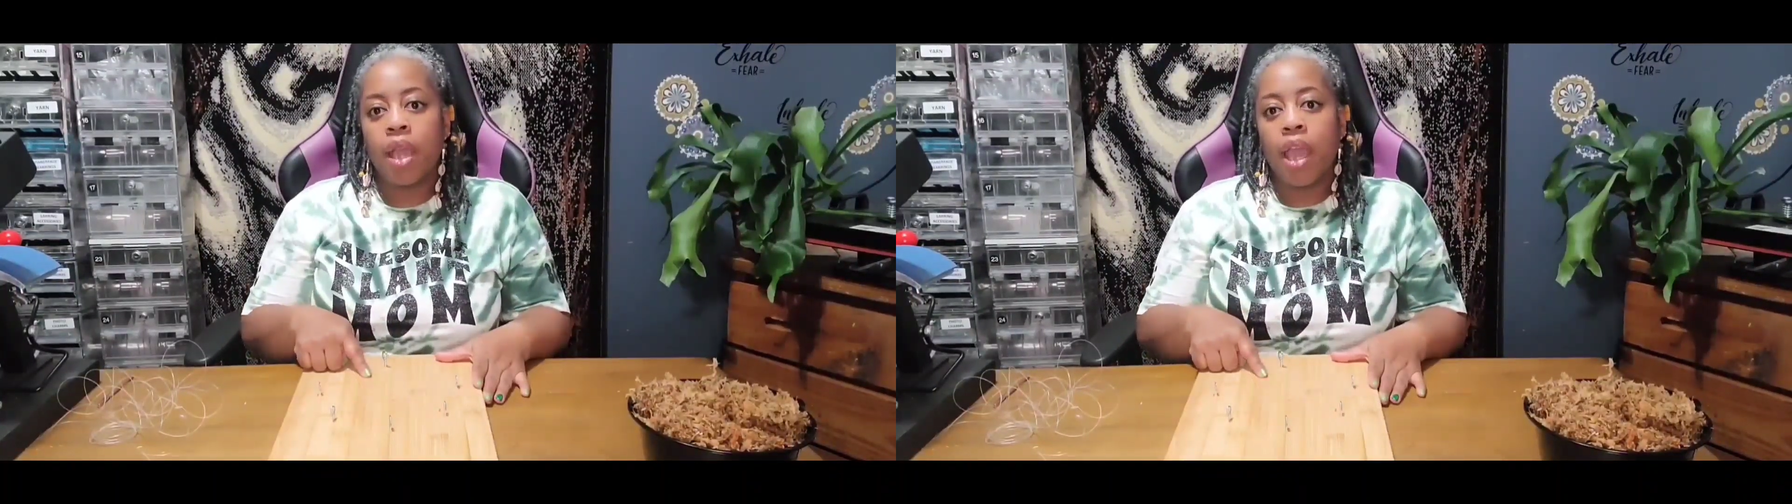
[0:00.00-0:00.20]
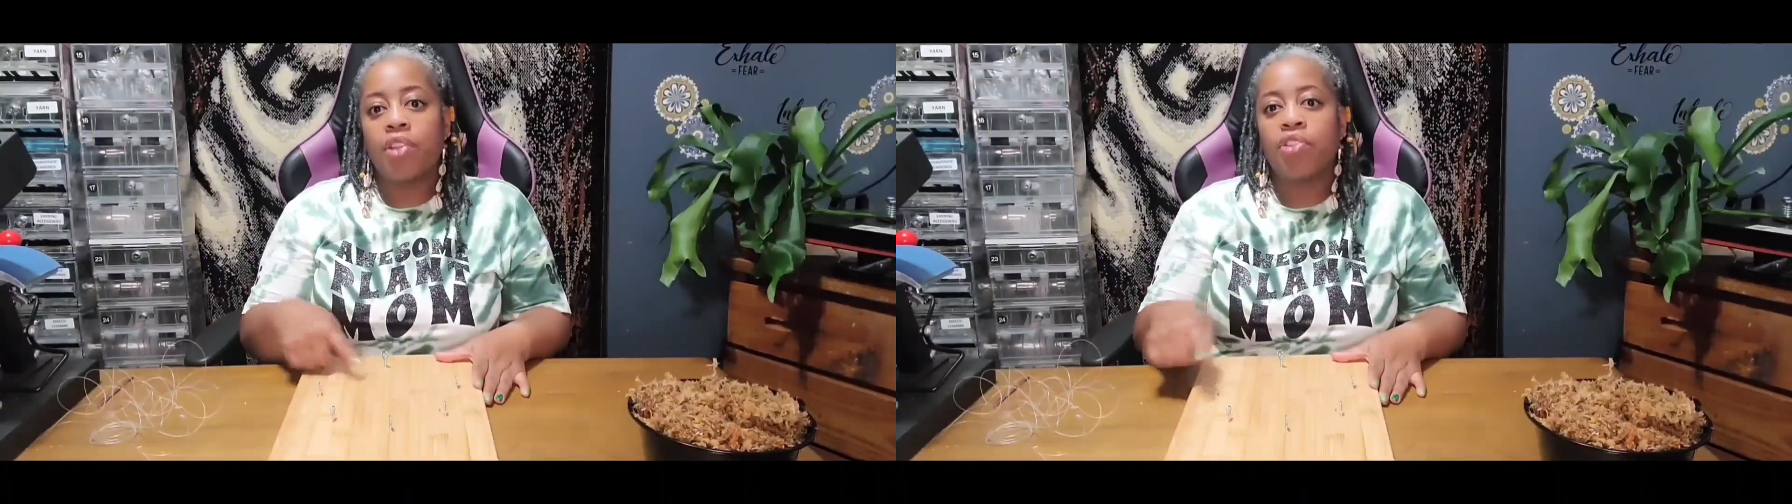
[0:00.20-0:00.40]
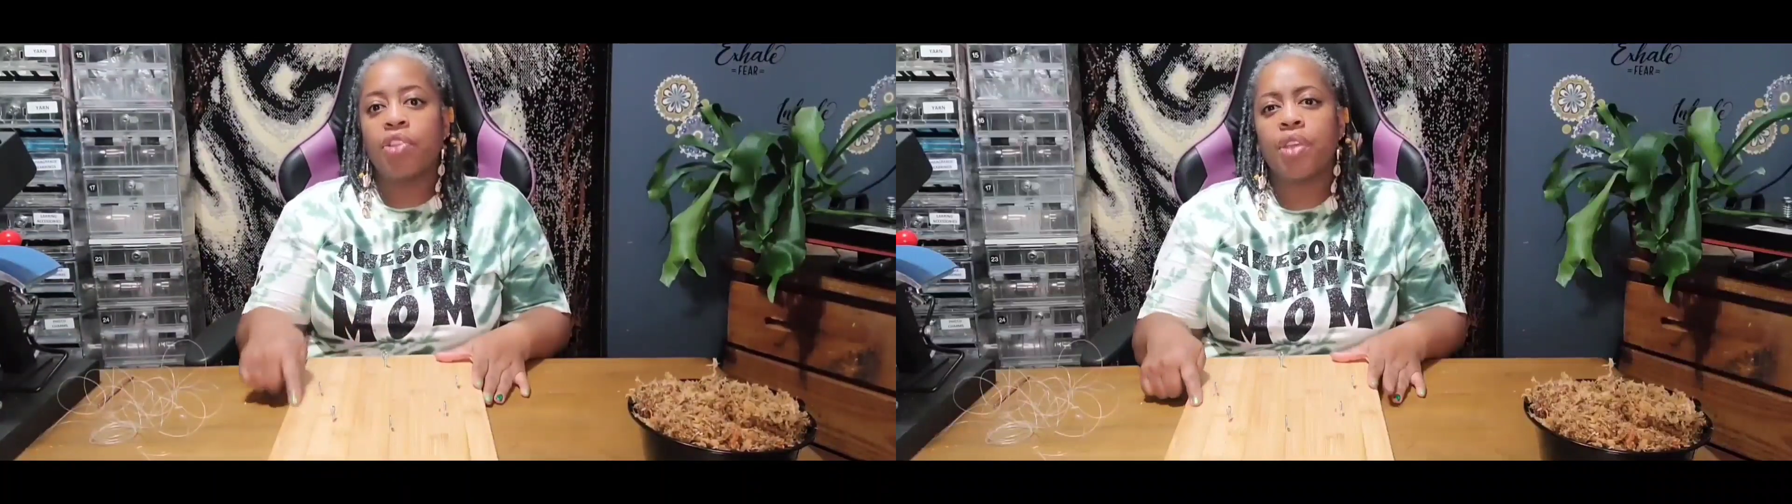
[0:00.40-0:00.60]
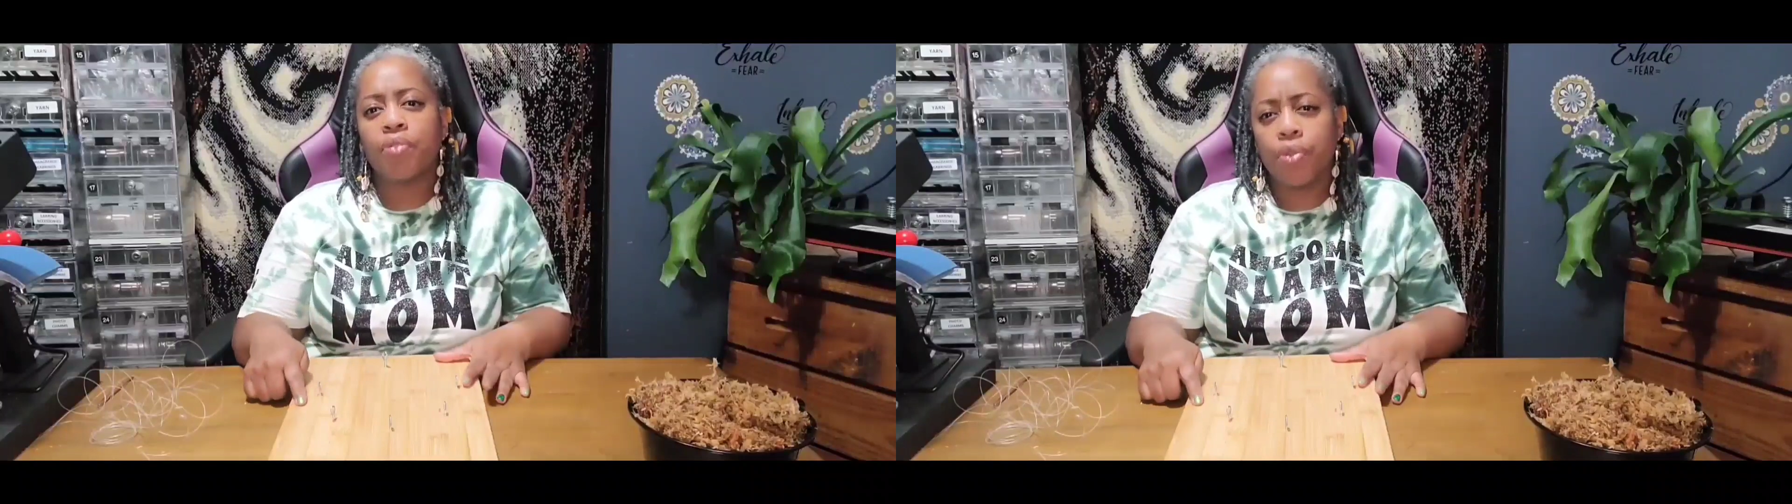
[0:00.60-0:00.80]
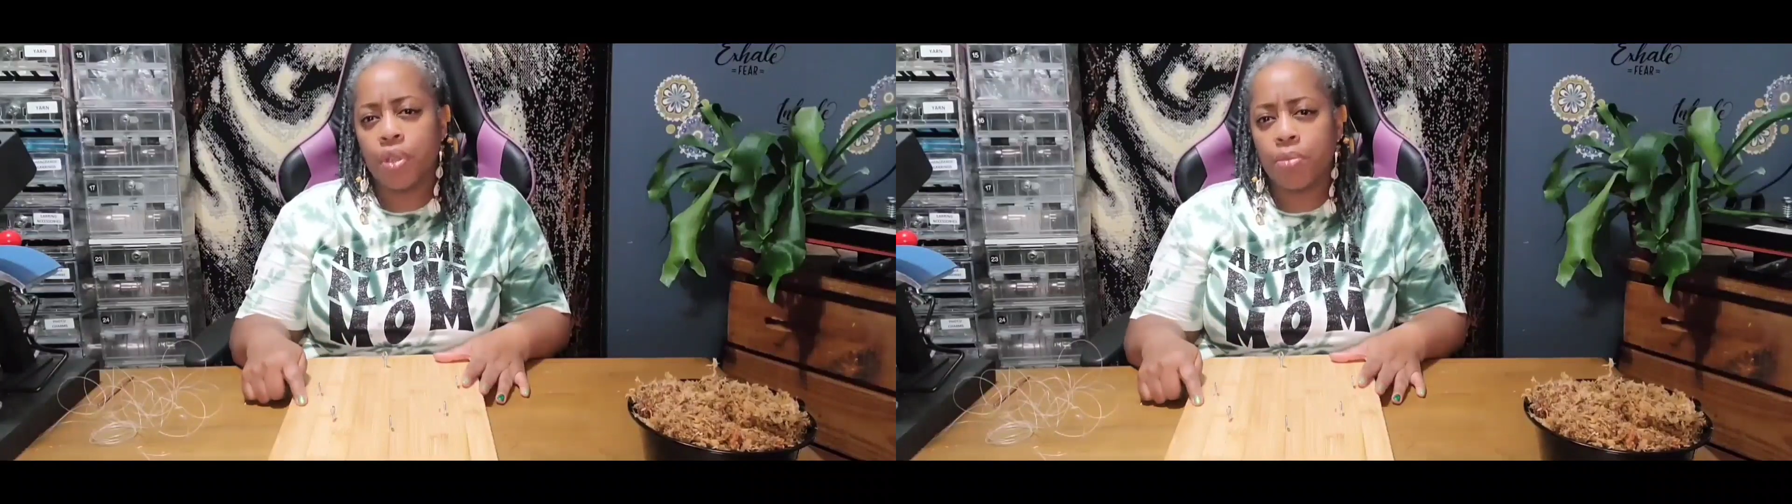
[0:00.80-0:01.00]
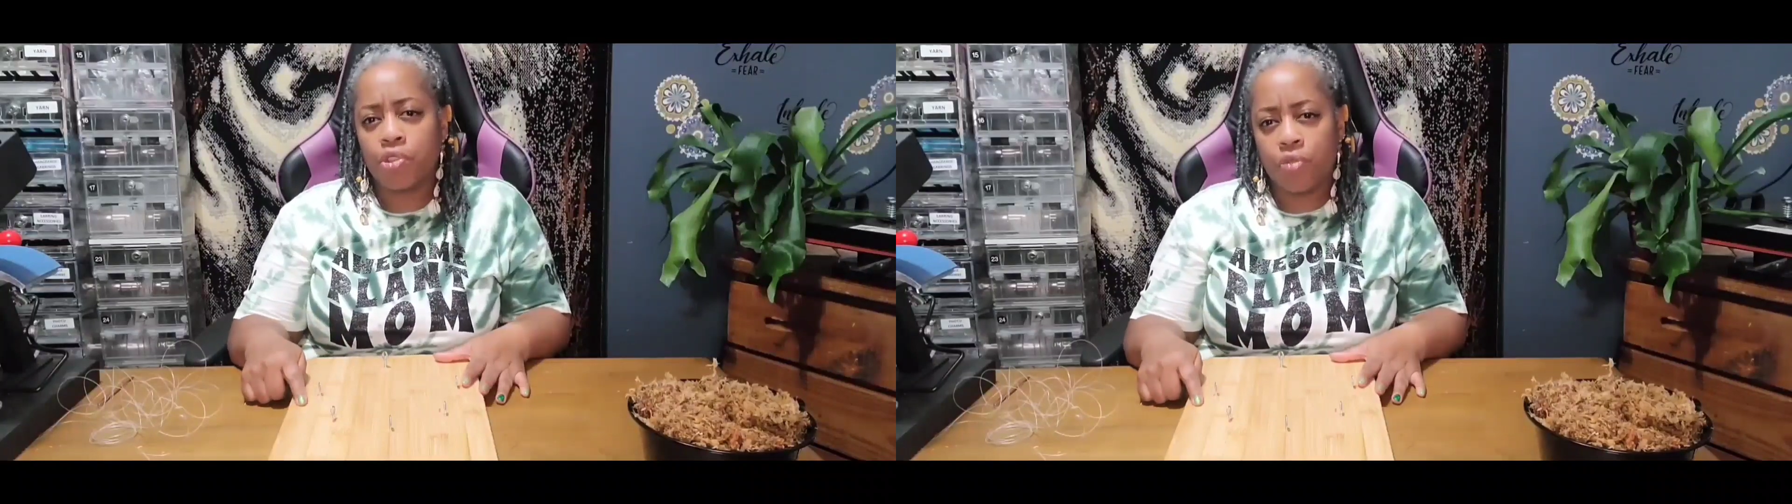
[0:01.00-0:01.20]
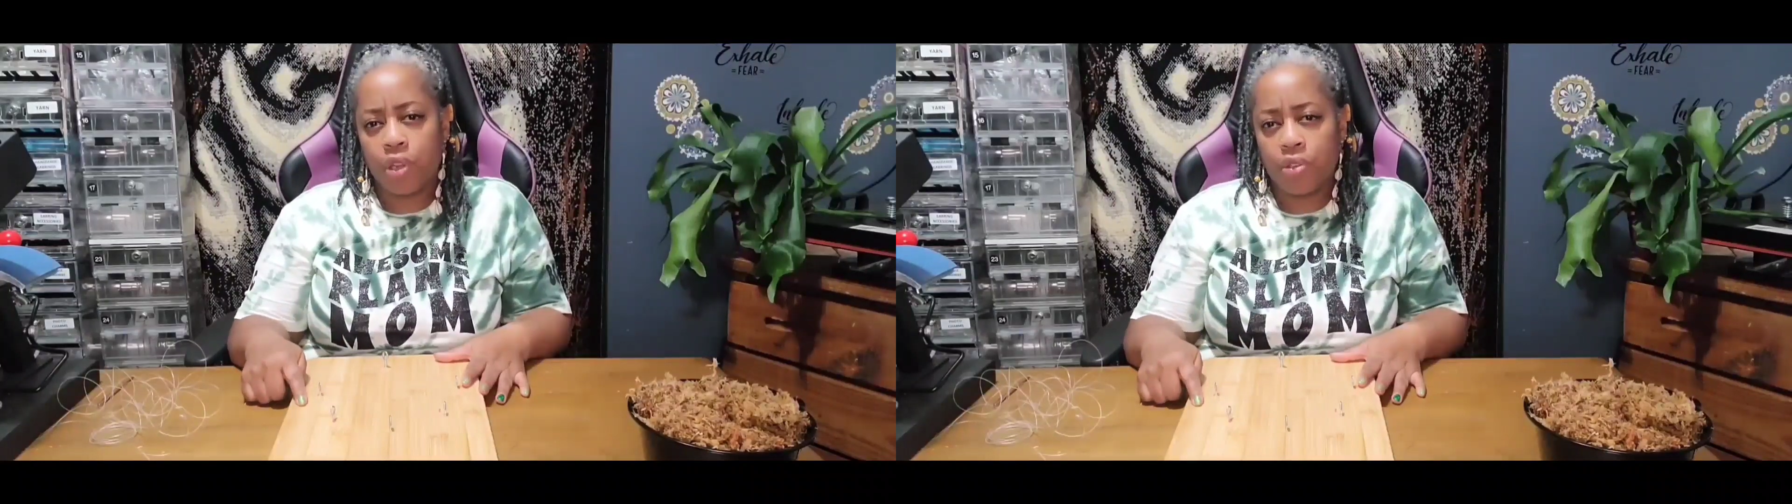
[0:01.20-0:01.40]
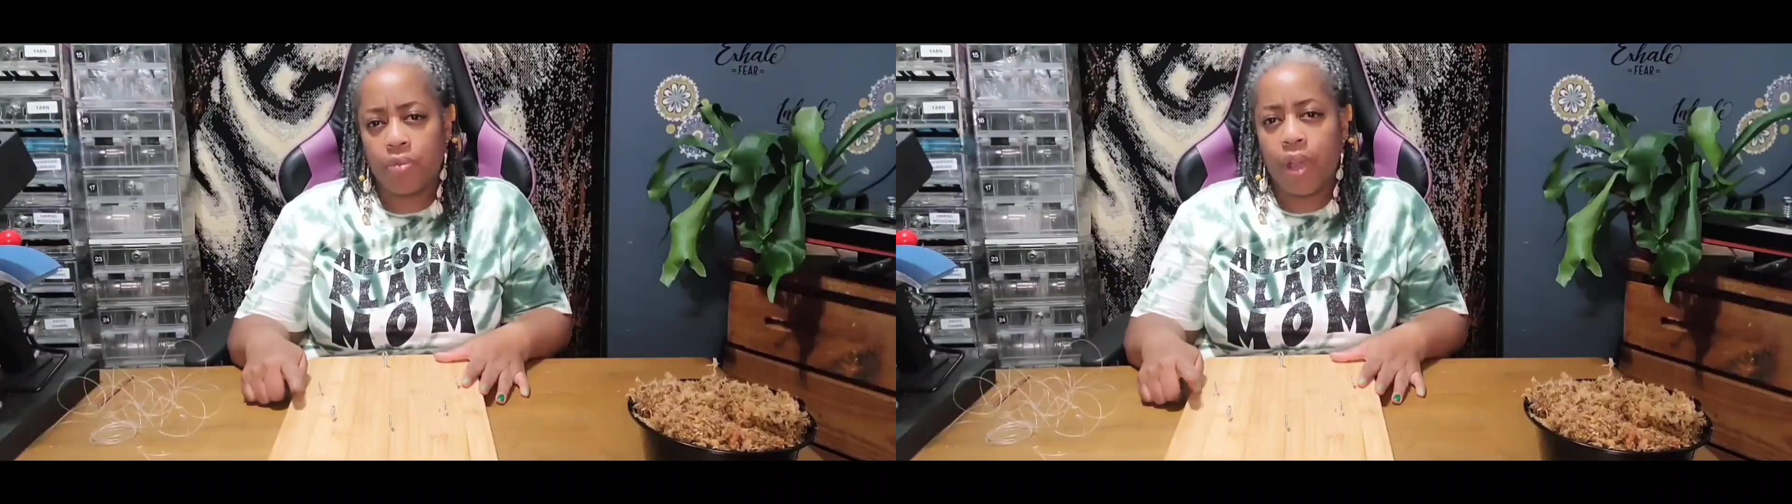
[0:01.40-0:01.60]
And just to give you a
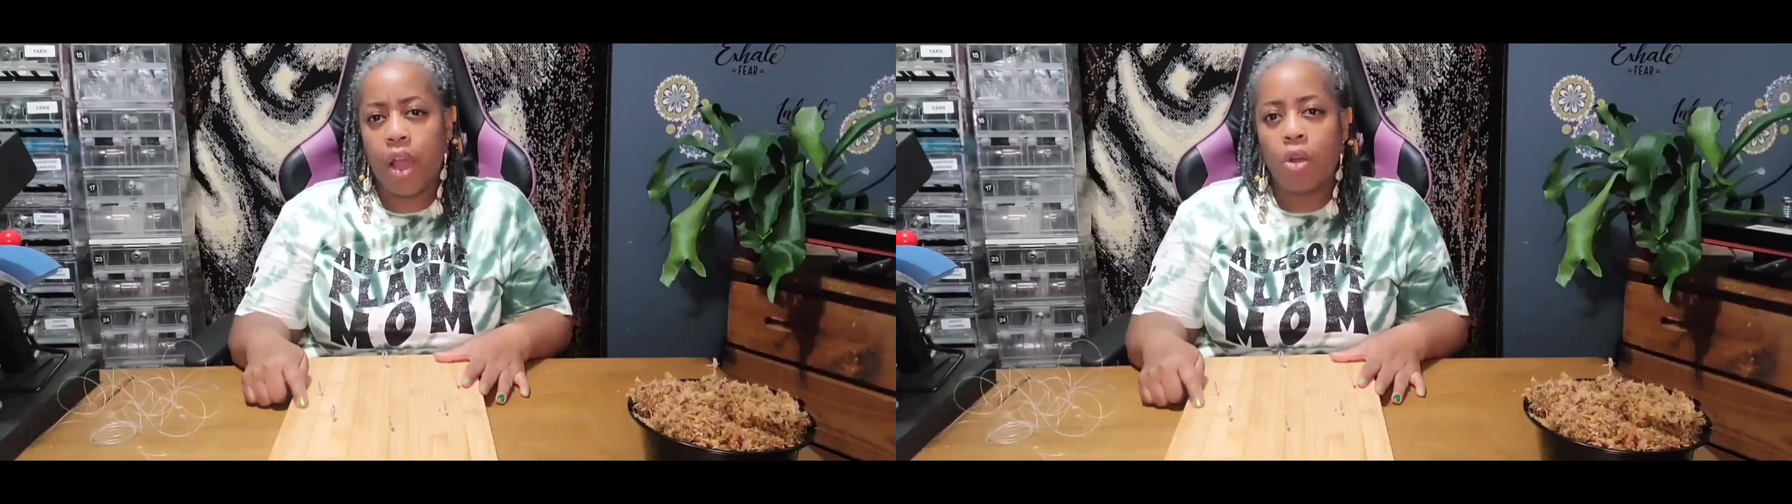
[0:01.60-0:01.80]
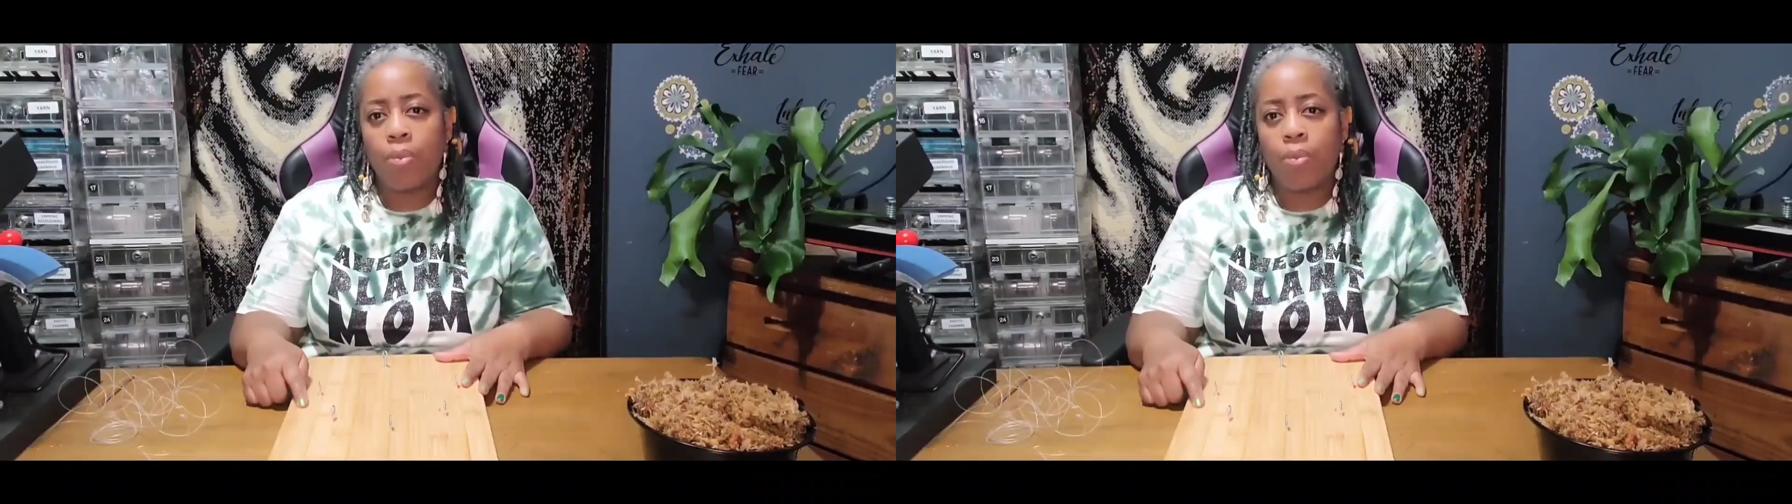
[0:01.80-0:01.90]
demonstration of how I'll